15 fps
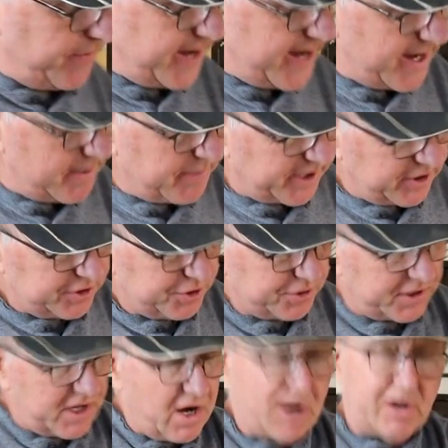there. Because you
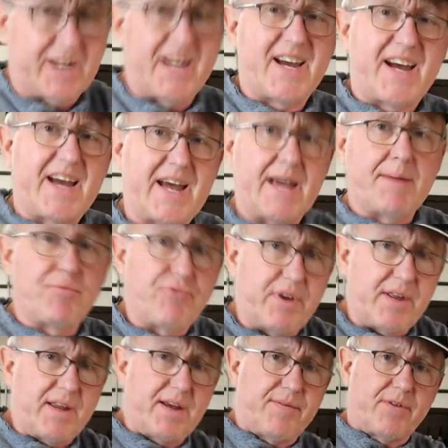can't get a hammer
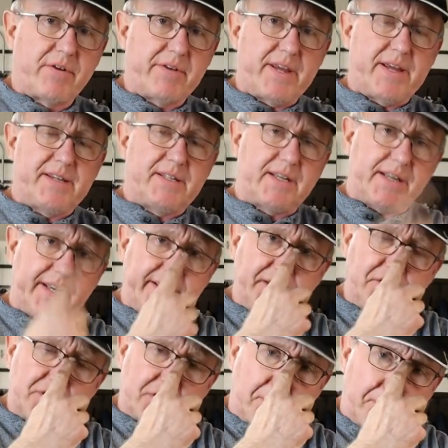in there very easy, he
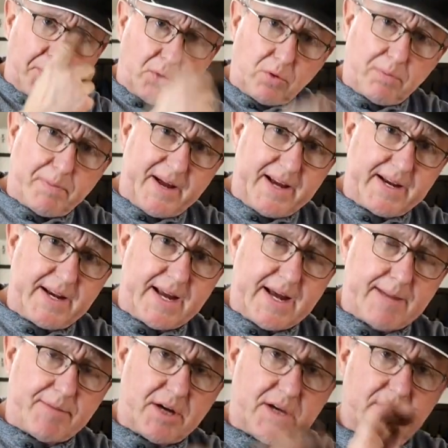used a ball peen
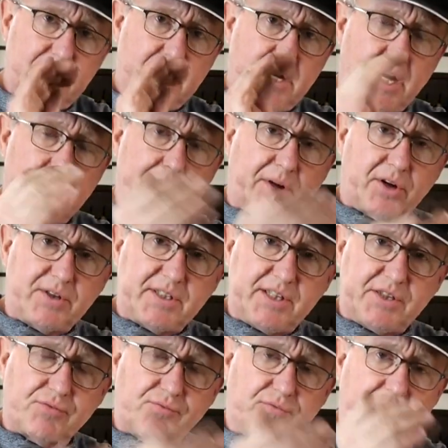hammer, and because
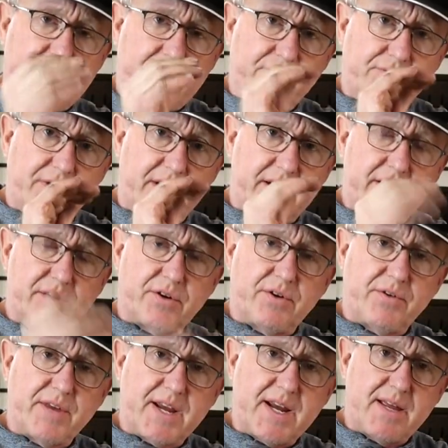it's rounded
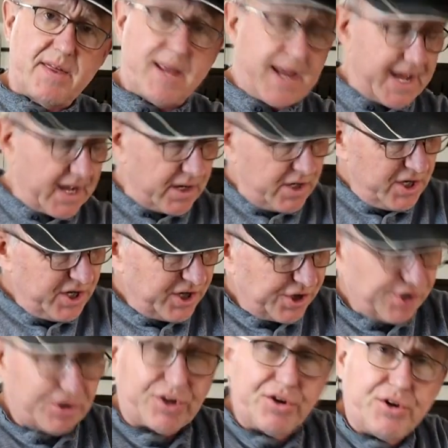on the end there,
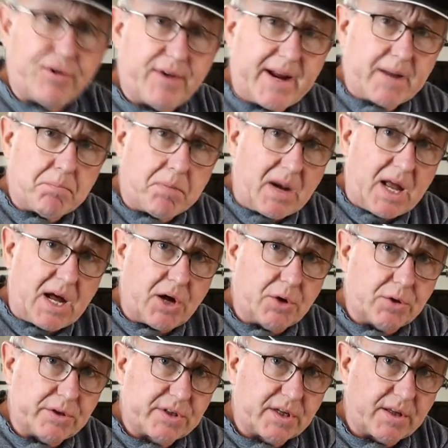you can direct
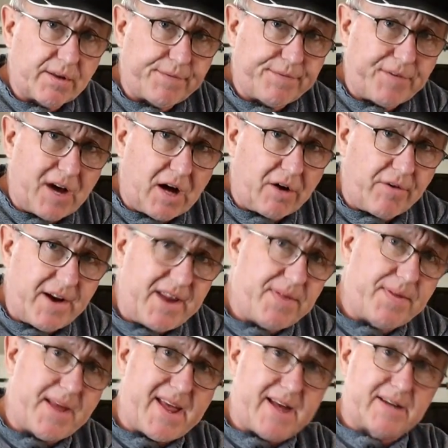blows at the far
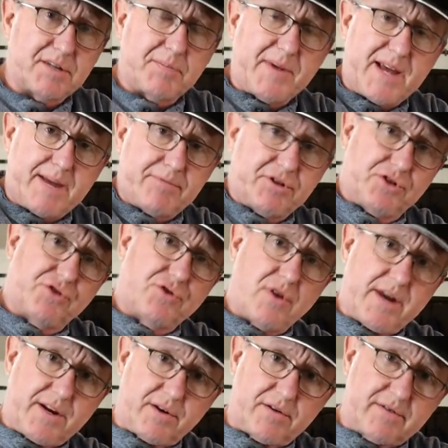end there to be able to try
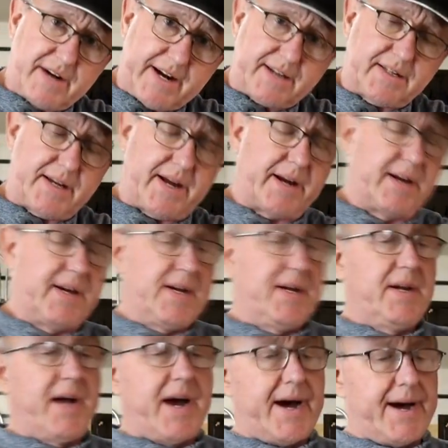and correct it,
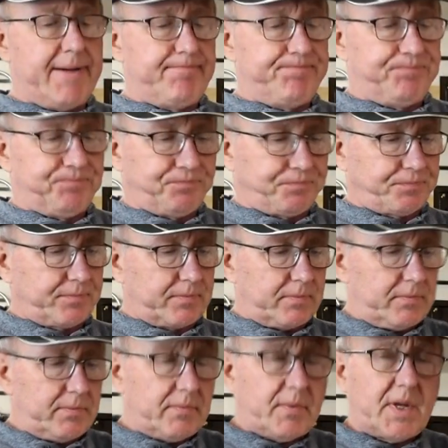
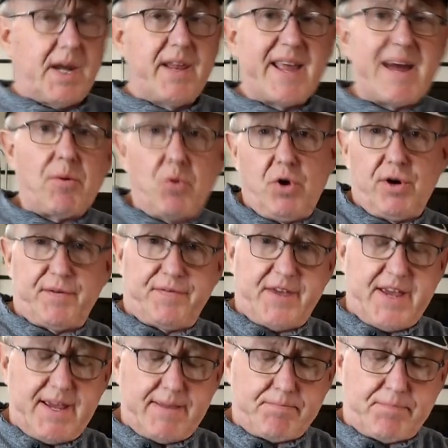and that worked for
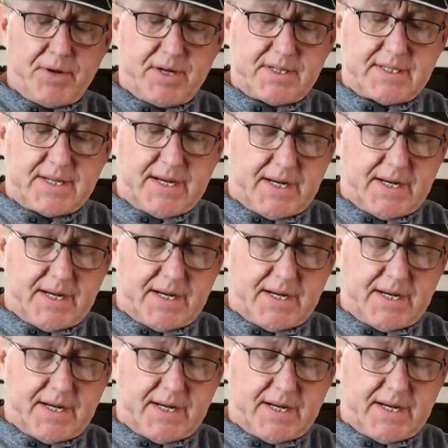him. But